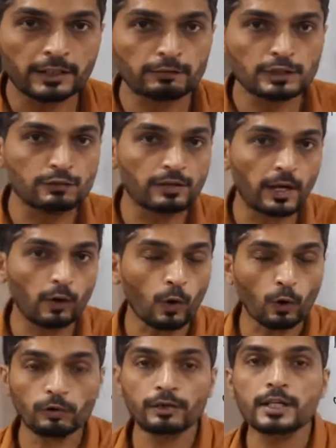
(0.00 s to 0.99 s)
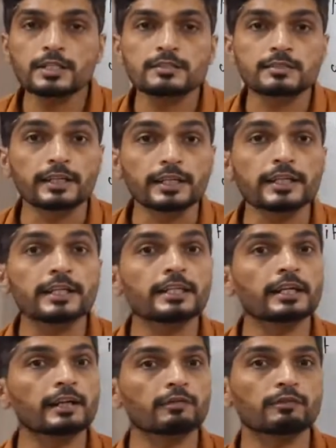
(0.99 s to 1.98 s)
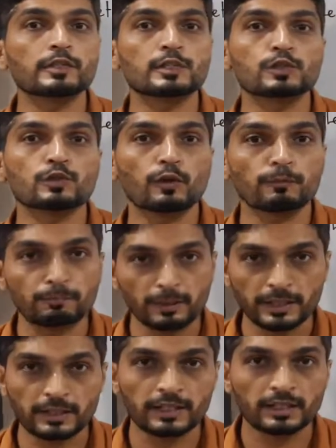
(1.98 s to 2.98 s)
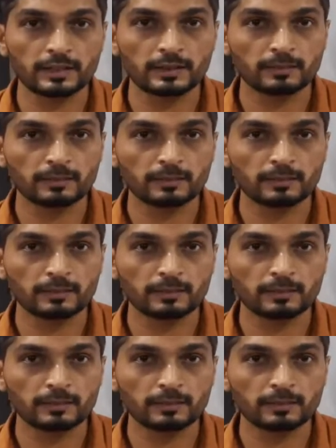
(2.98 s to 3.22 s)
which we have already studied in a definition of metric,